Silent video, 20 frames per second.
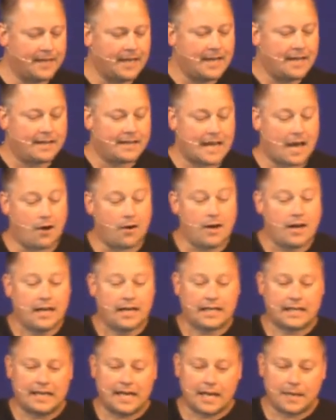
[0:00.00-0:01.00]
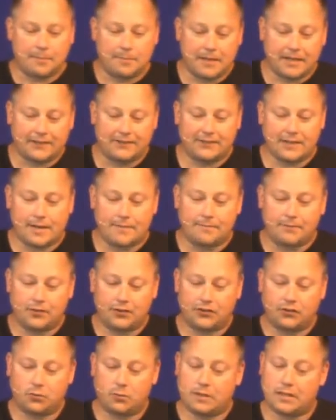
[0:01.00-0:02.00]
Now, he kind of picks up verse
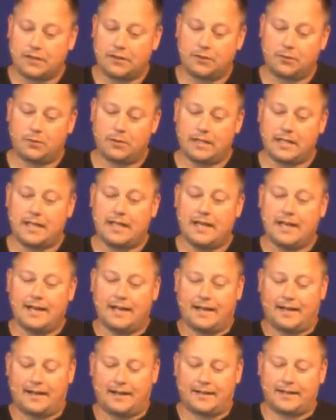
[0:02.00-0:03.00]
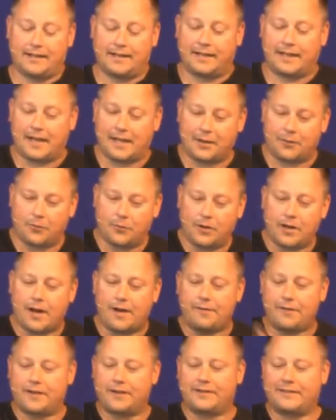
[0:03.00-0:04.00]
23 uh, he kind of went
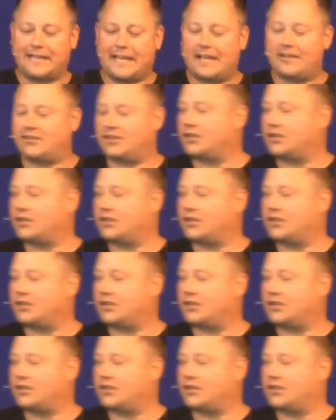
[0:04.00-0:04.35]
off on a tangent.